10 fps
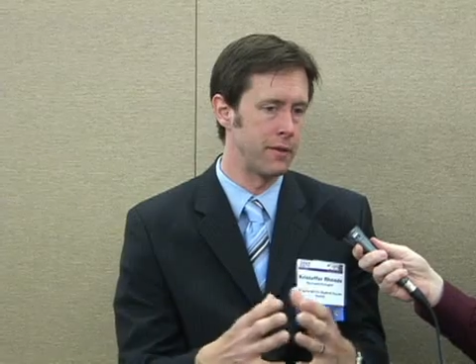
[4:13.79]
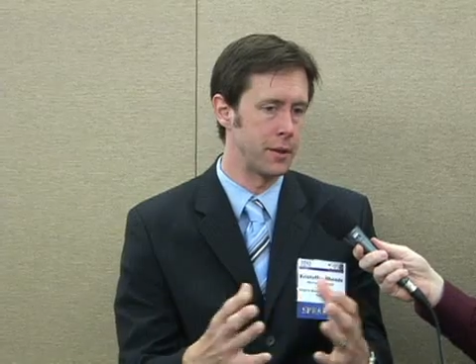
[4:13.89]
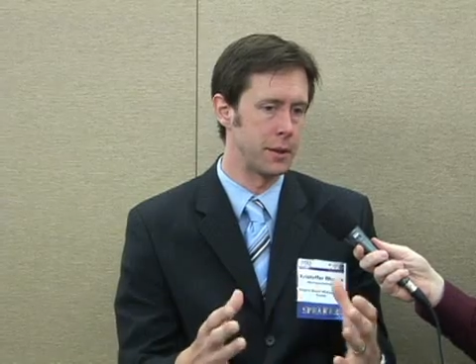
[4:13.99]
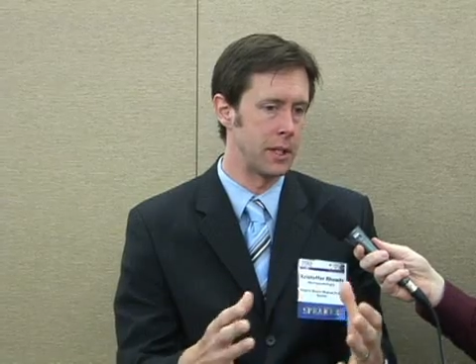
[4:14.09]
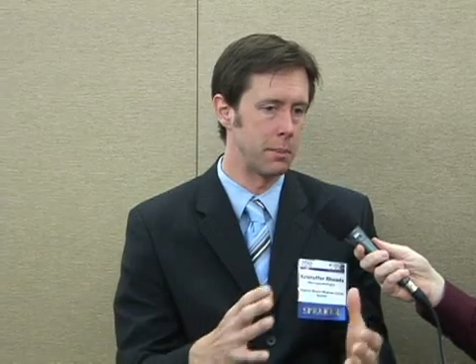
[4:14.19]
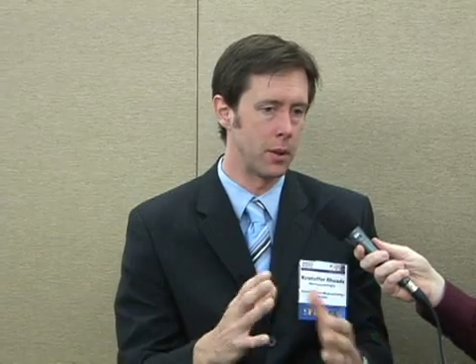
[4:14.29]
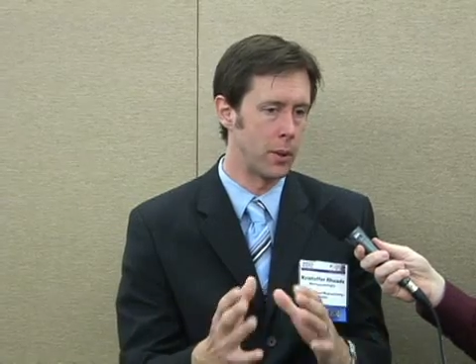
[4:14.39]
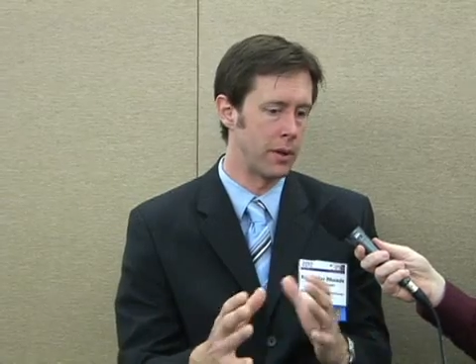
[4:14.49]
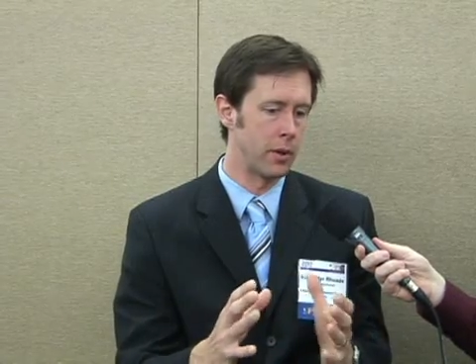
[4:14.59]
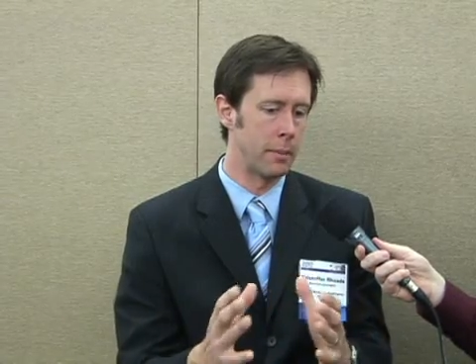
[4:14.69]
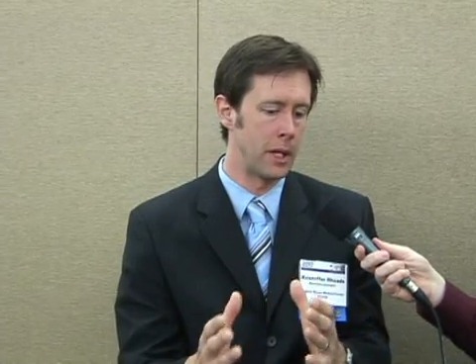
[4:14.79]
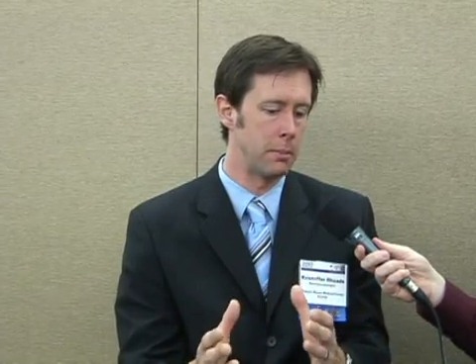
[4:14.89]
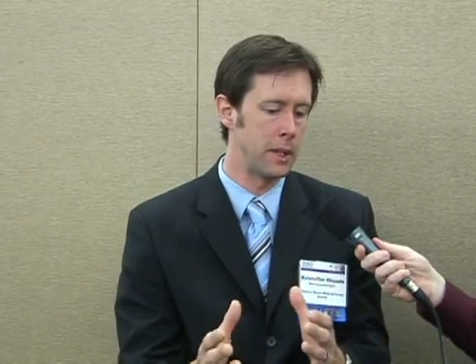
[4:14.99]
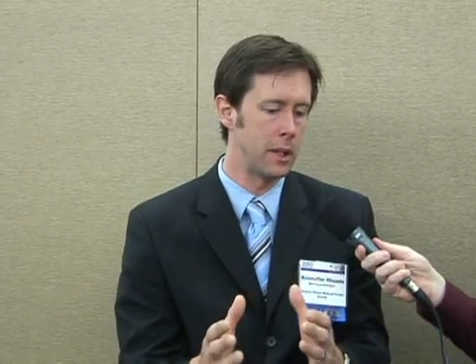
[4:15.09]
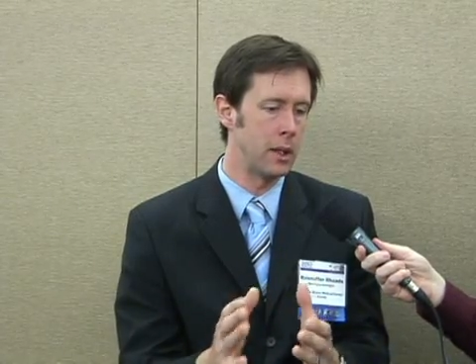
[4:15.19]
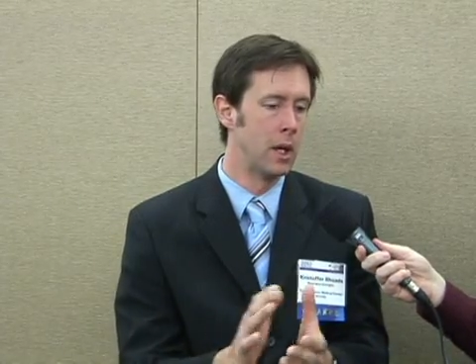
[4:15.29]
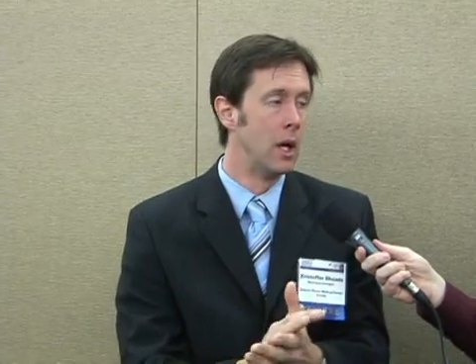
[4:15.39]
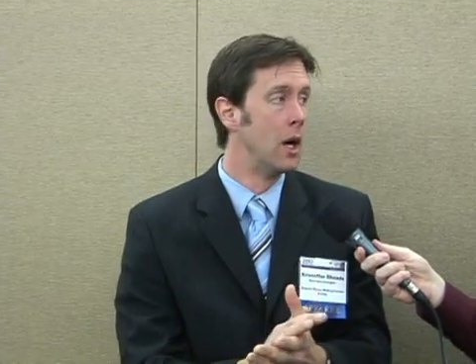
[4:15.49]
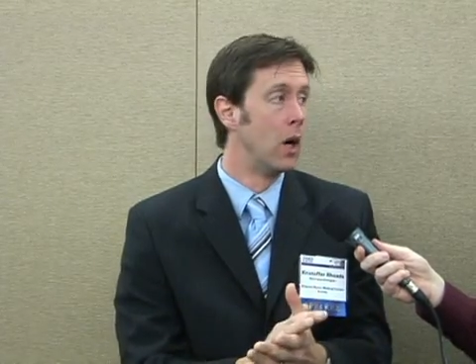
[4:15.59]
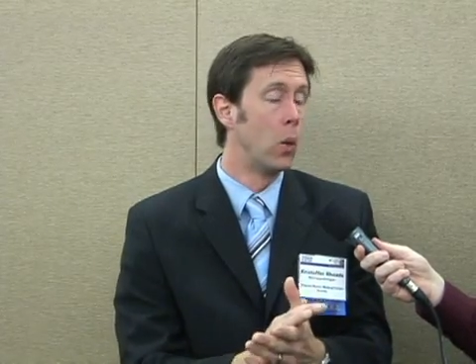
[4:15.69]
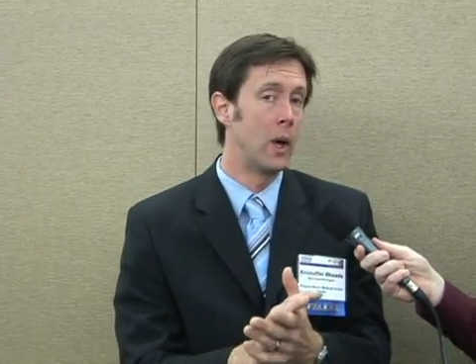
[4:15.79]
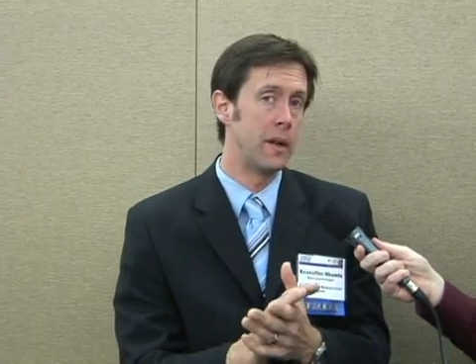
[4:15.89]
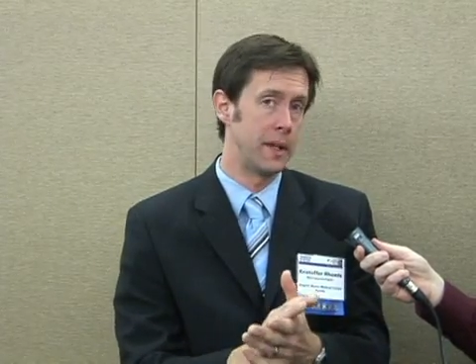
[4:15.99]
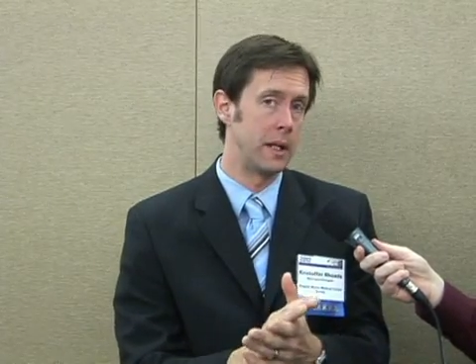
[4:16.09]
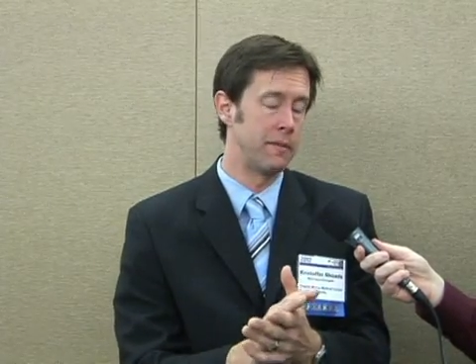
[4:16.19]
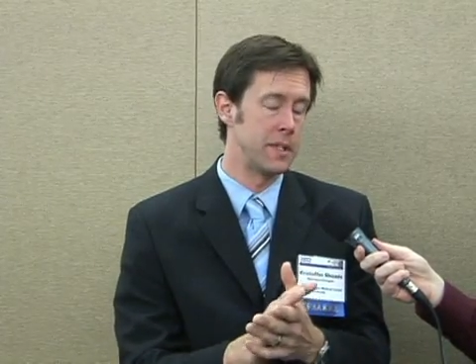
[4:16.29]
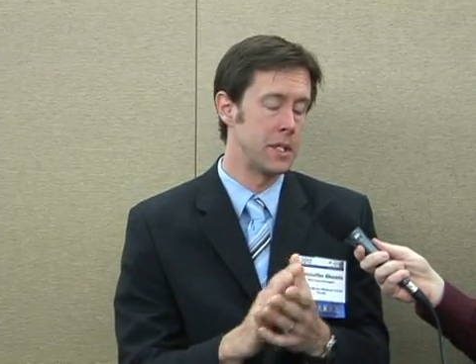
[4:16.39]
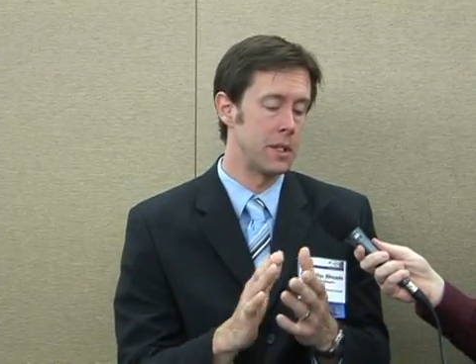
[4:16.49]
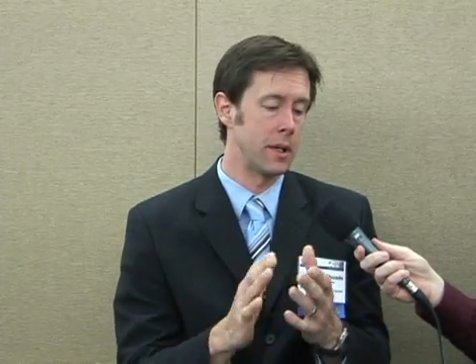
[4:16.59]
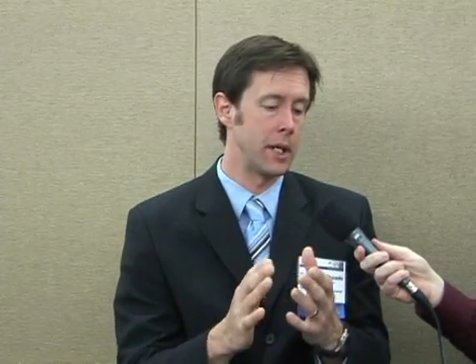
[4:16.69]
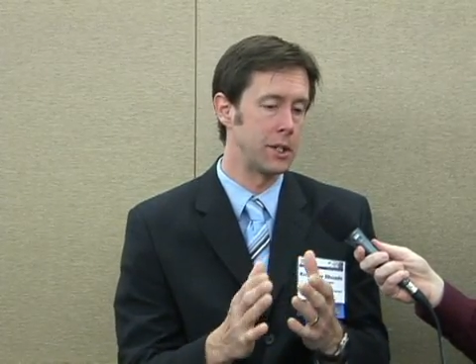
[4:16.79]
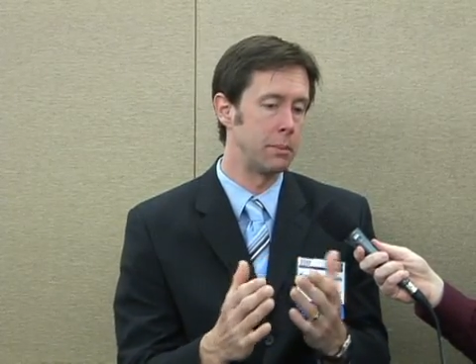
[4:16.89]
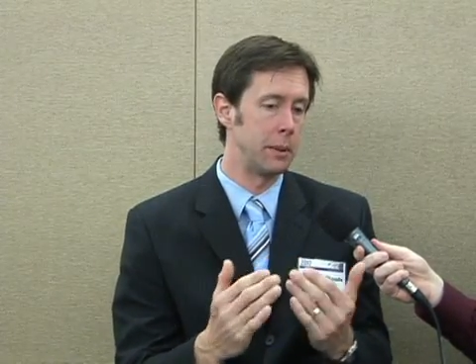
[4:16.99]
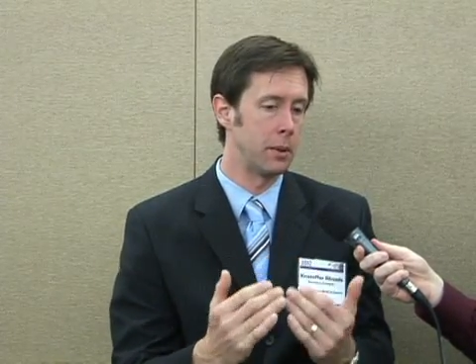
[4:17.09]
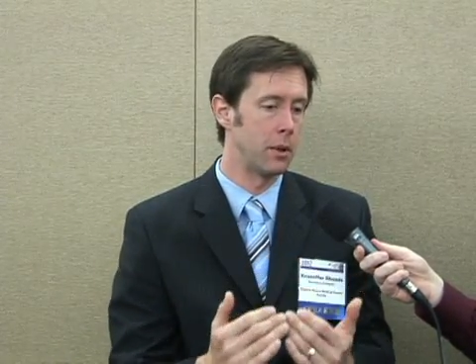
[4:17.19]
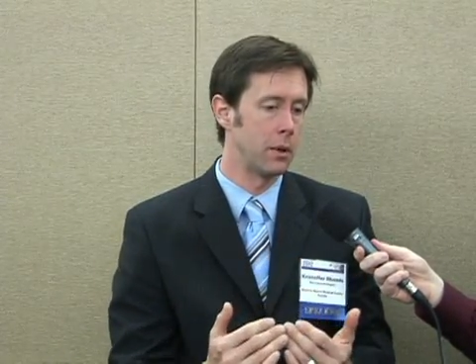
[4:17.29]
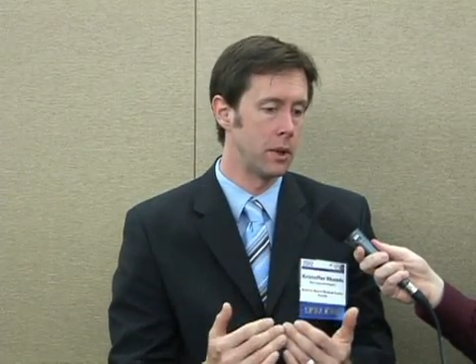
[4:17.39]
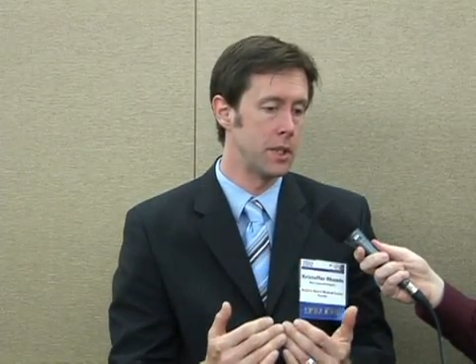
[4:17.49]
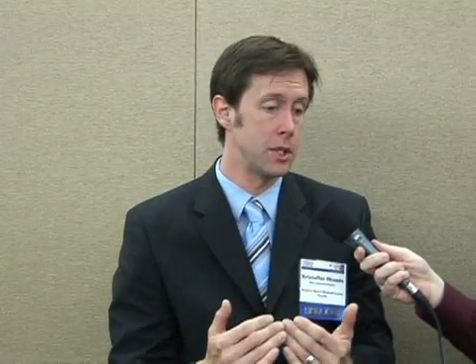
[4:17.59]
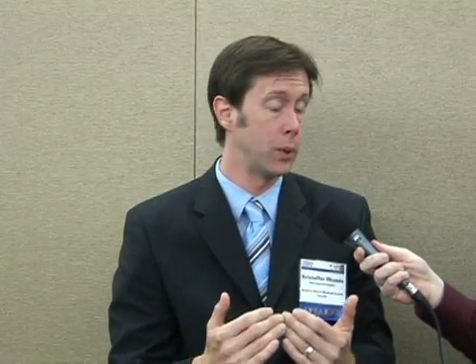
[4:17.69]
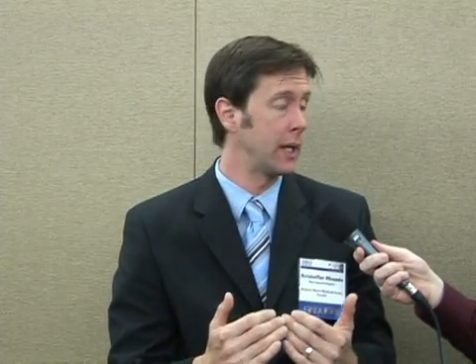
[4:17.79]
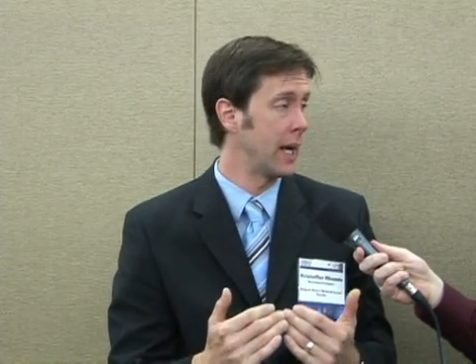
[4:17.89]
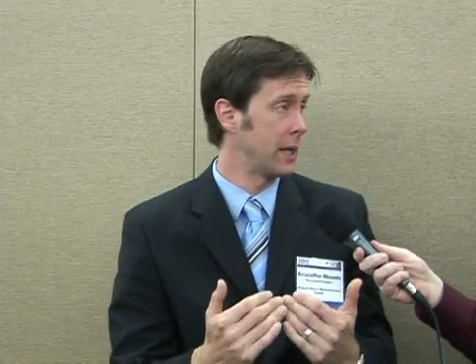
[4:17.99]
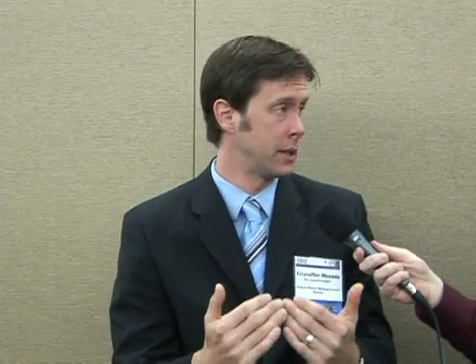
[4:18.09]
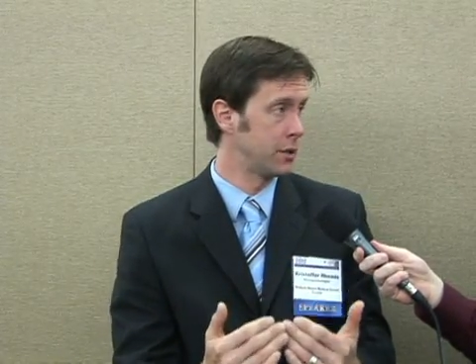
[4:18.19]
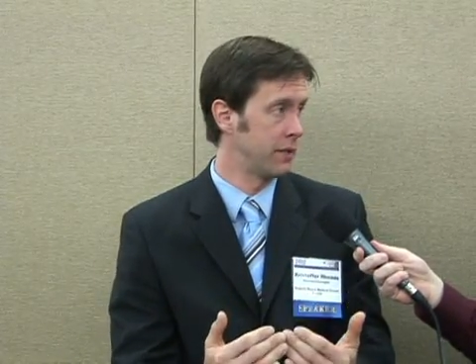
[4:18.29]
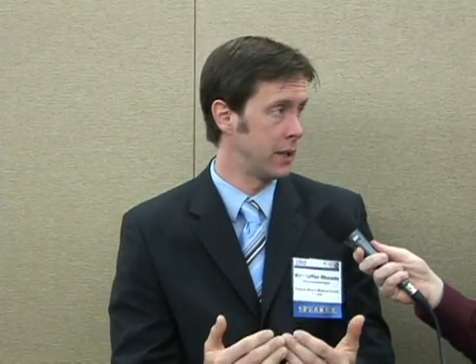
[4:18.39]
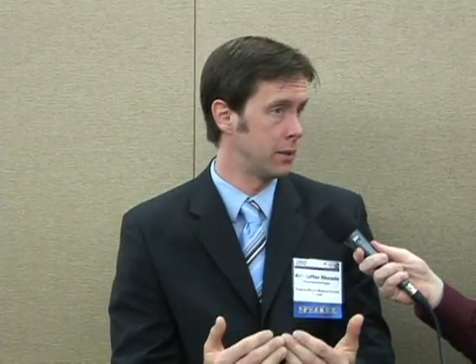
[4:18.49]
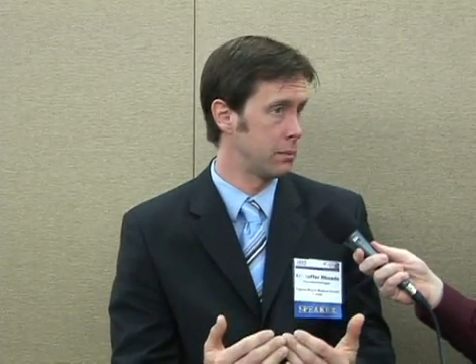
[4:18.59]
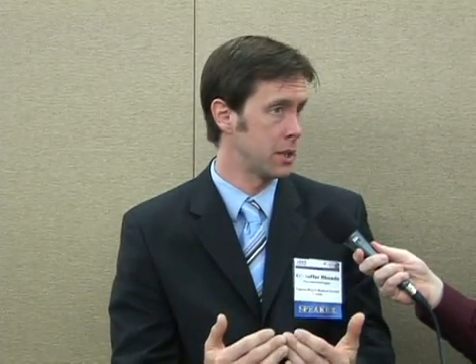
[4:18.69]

frontotemporal, whatever it might be, with an emphasis on catching people early so we can intervene.